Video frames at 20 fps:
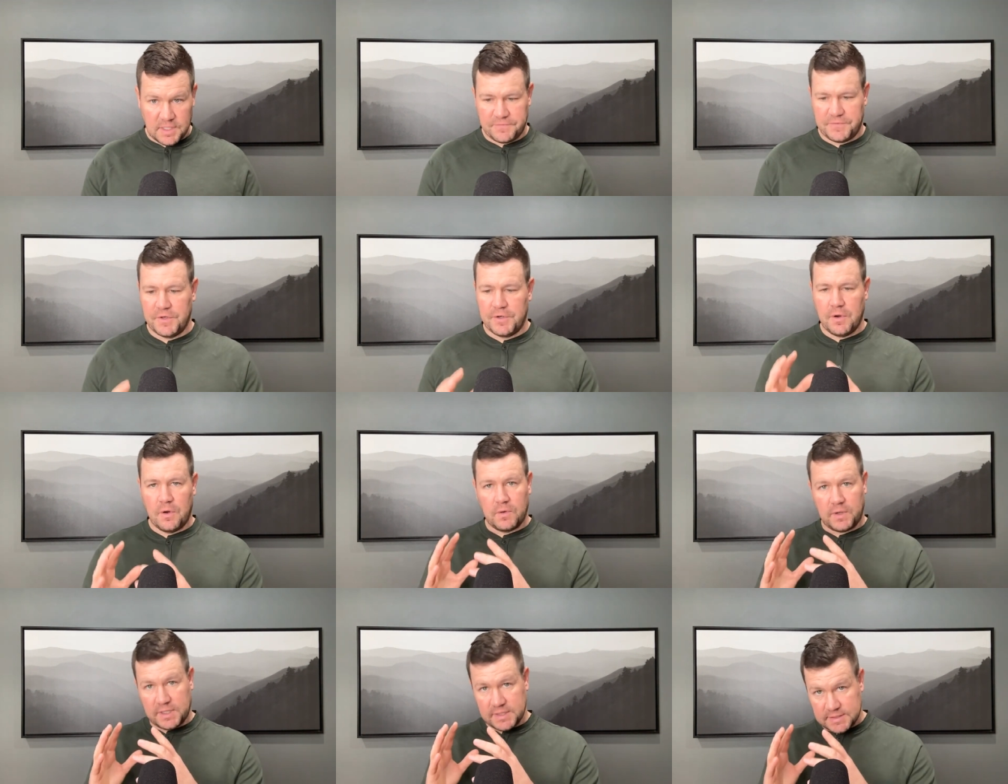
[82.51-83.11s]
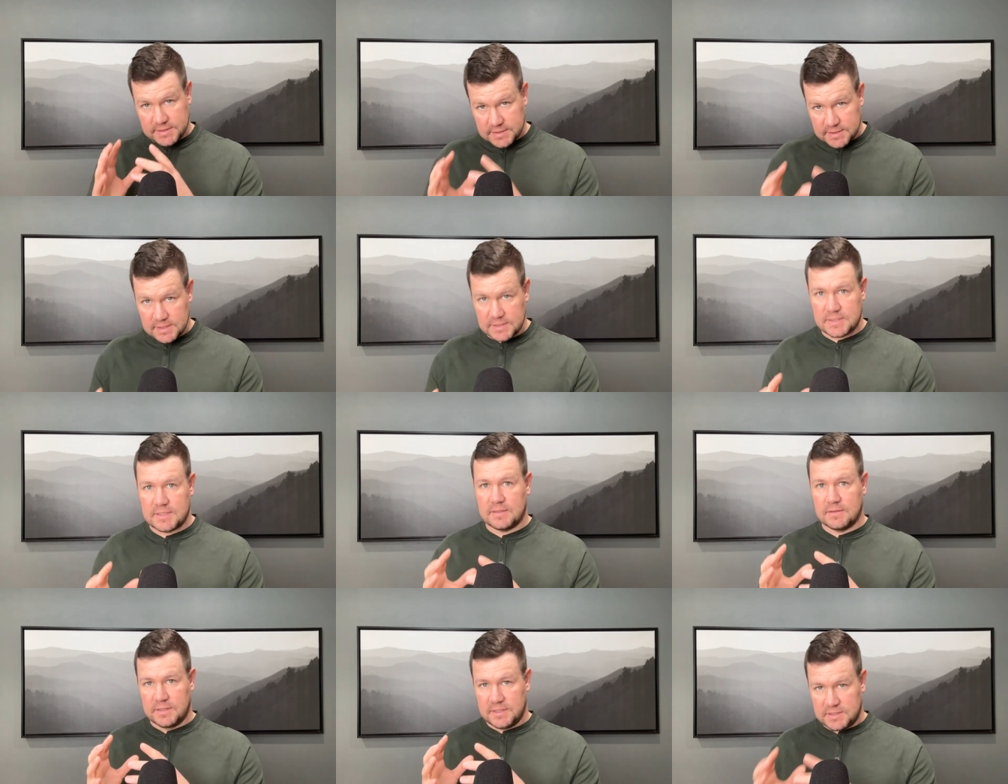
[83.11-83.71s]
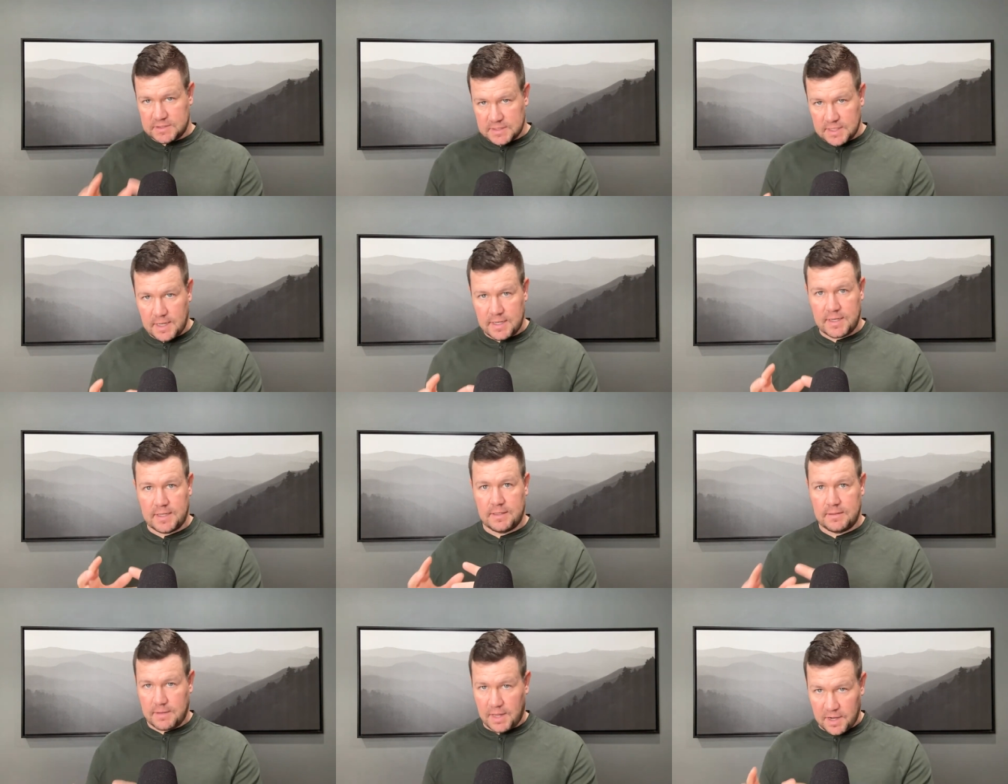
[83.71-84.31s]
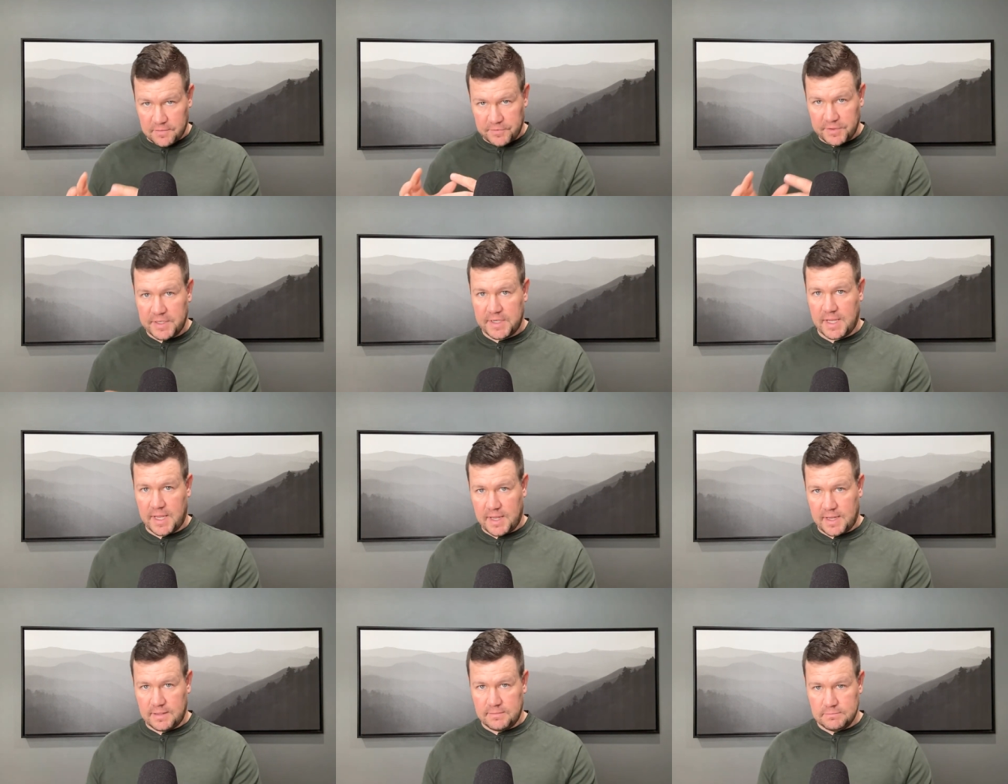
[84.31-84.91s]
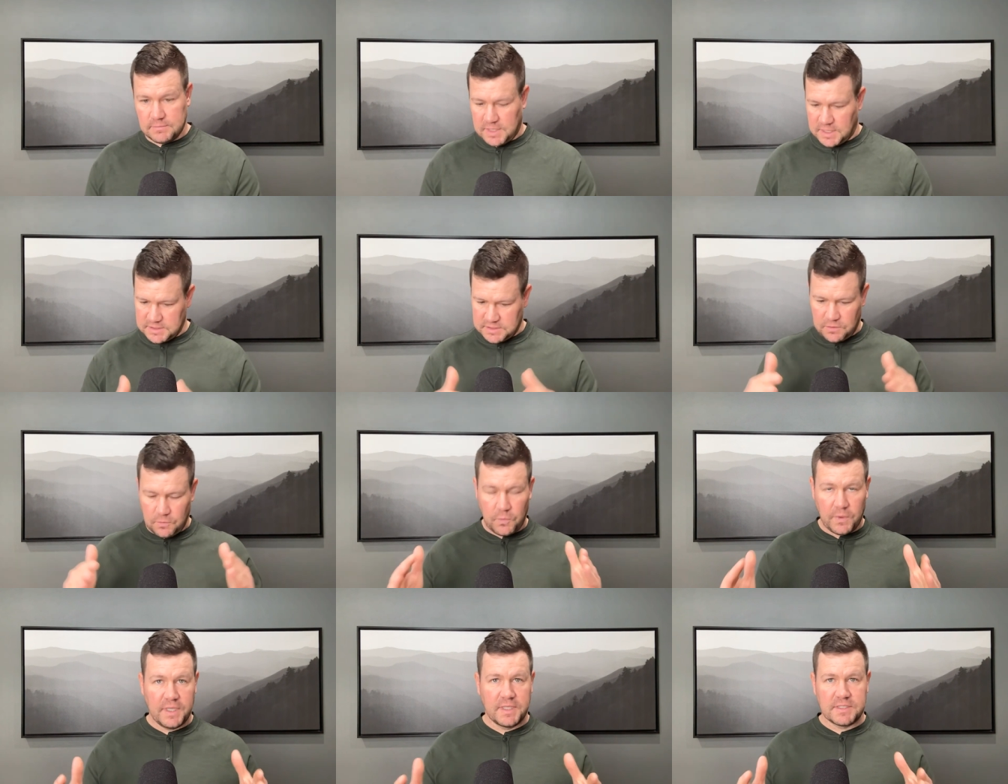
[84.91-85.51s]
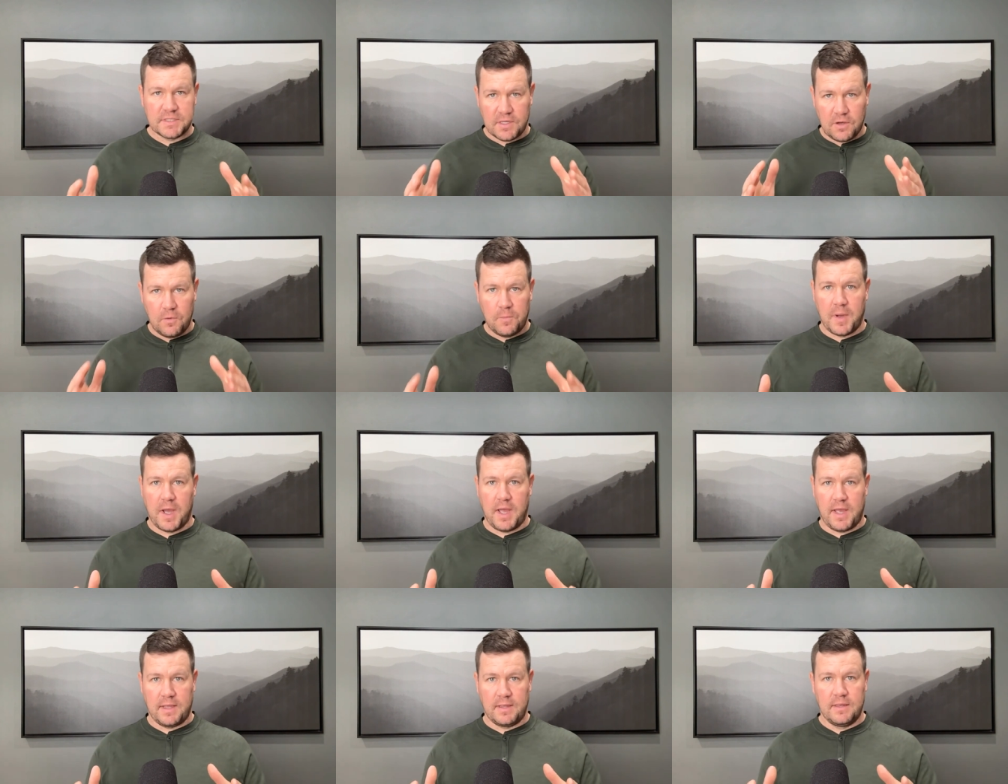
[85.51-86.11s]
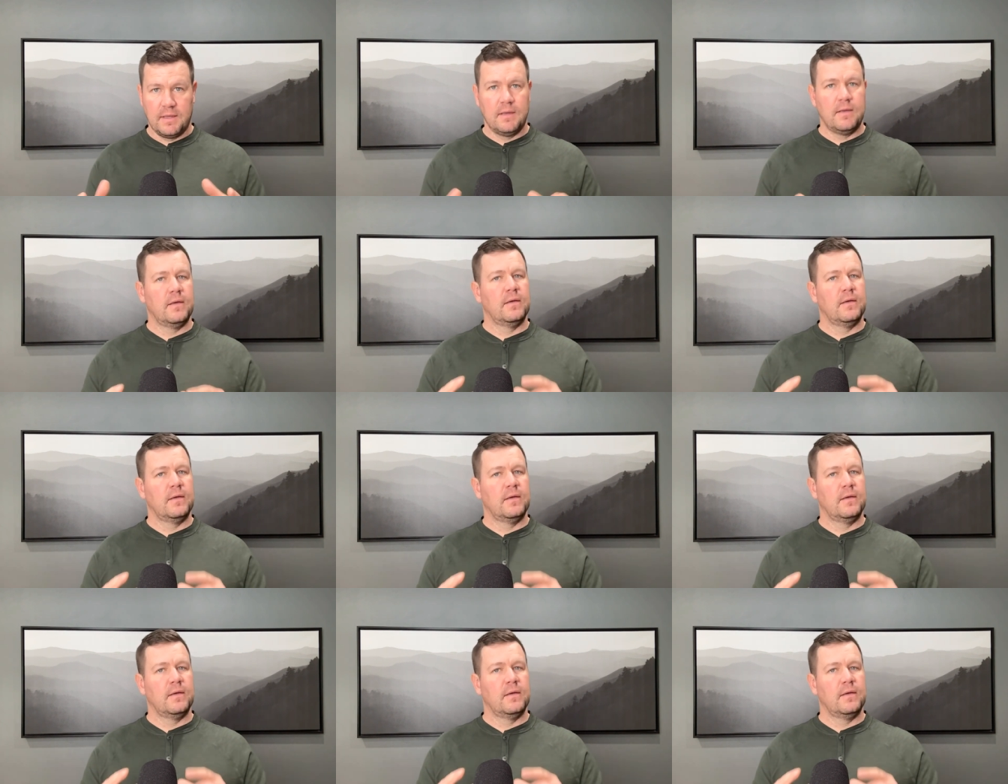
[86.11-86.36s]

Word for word: if you don't consistently study every day as the weeks go by,